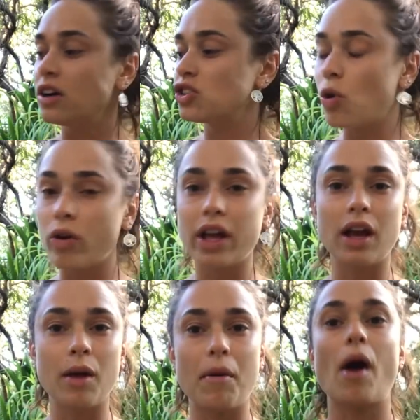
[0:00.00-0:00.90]

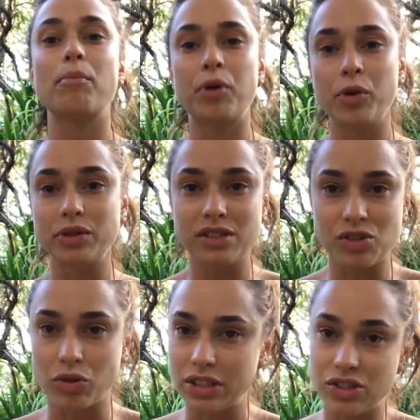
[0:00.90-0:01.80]
talking about poo and
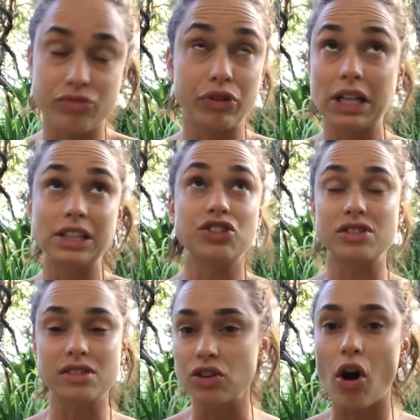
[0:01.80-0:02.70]
stool is really
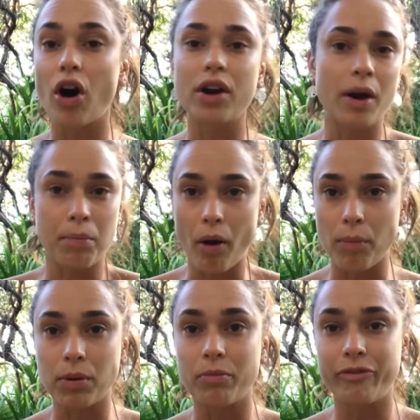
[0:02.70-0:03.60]
just not a
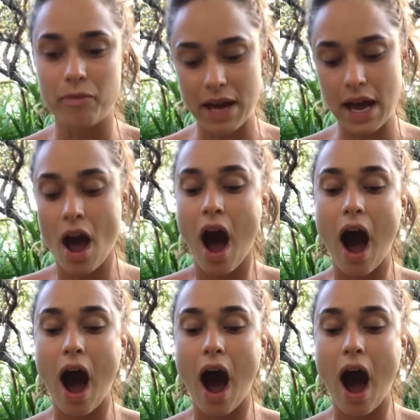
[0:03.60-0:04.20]
problem for me.